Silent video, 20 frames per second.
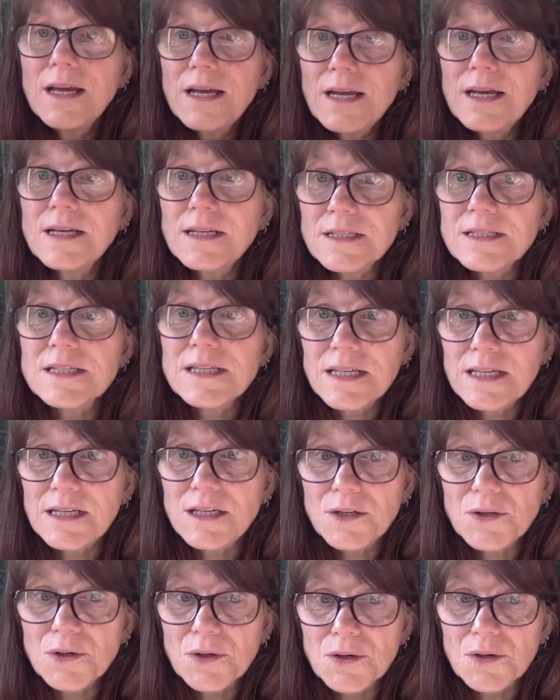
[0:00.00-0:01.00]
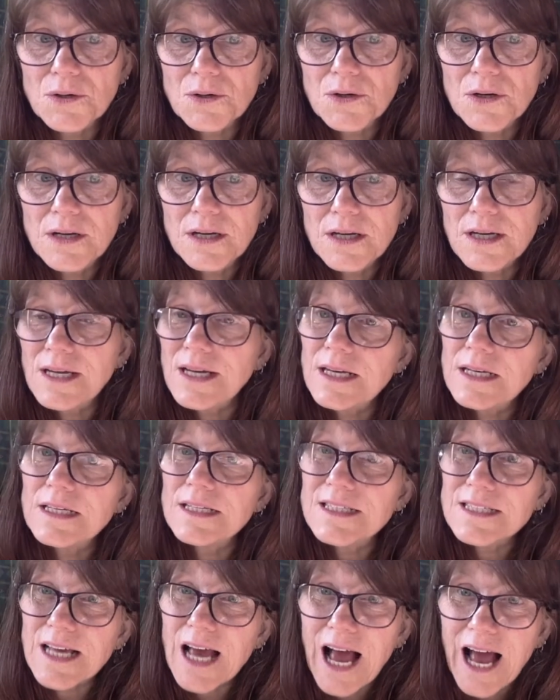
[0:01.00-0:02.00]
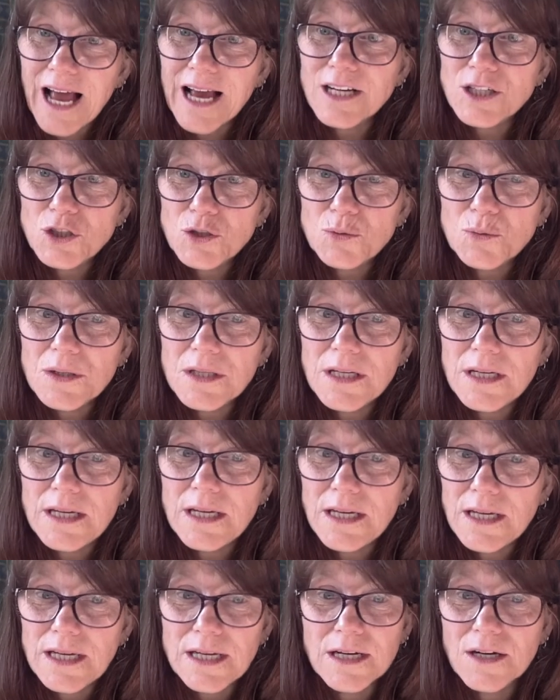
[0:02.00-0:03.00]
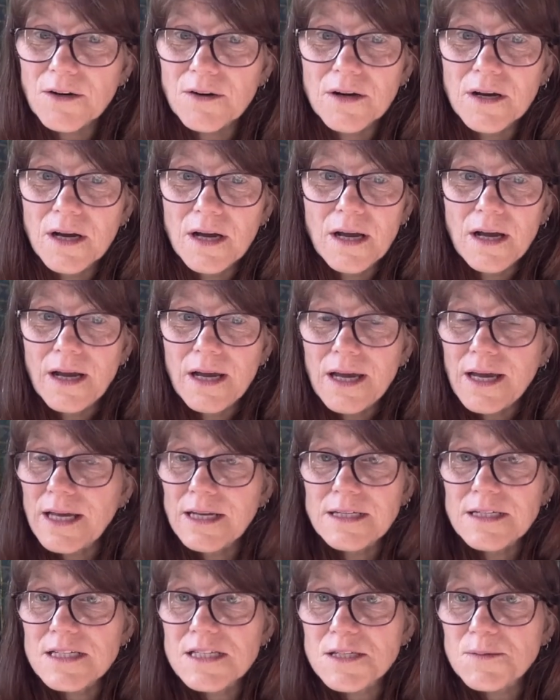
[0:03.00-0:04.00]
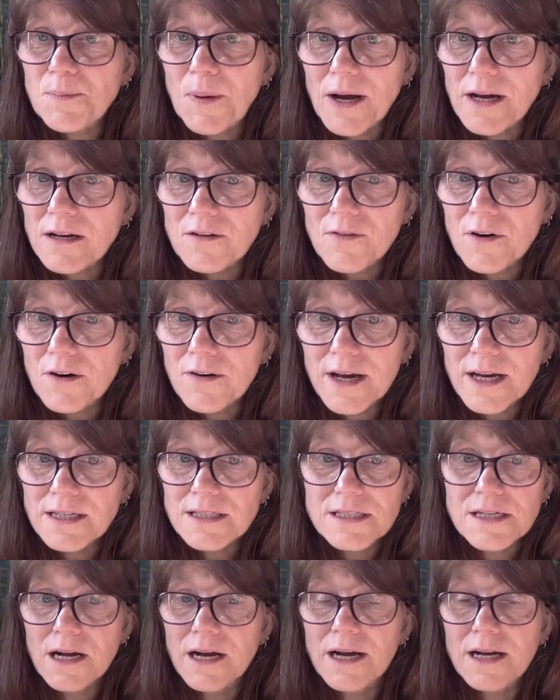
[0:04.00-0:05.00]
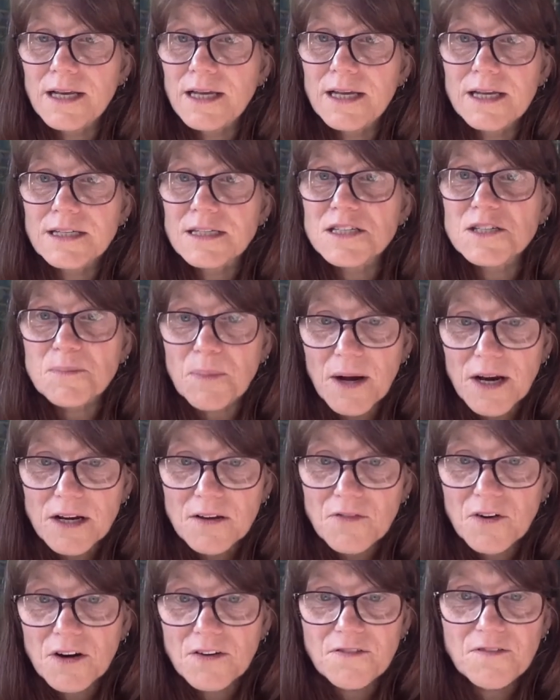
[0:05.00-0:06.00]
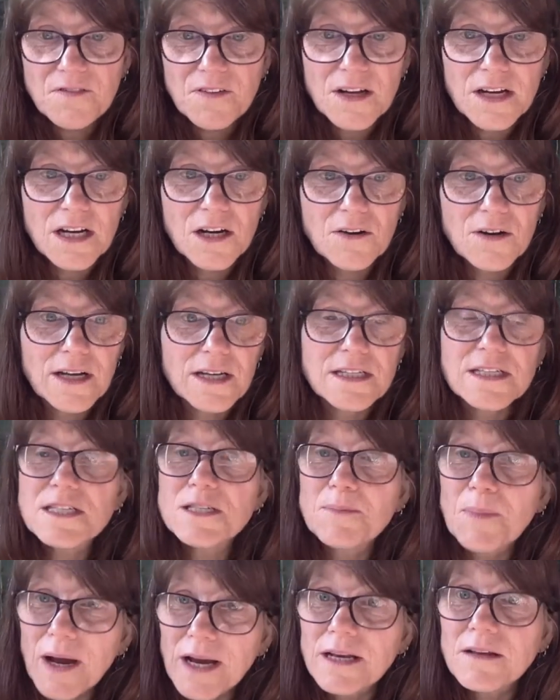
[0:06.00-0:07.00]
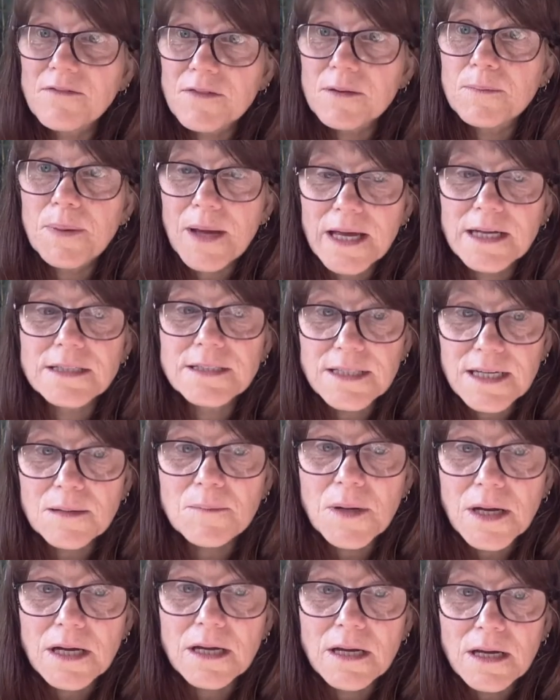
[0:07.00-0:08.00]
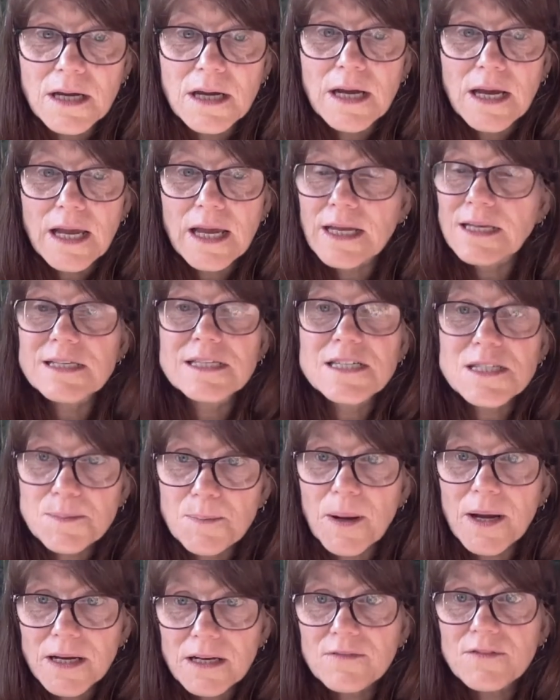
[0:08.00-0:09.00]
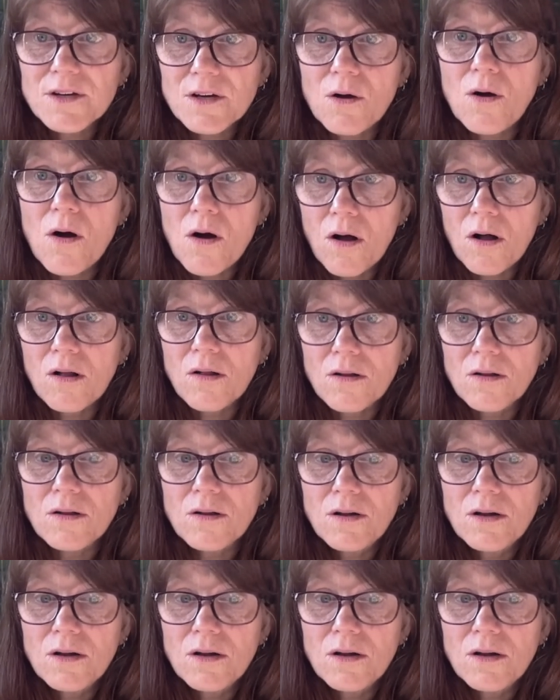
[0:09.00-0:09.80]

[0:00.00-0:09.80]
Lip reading: It is here. It is actually here. In spite of our anxiety, in spite of our fear, in spite of the pandemic, in spite of it all.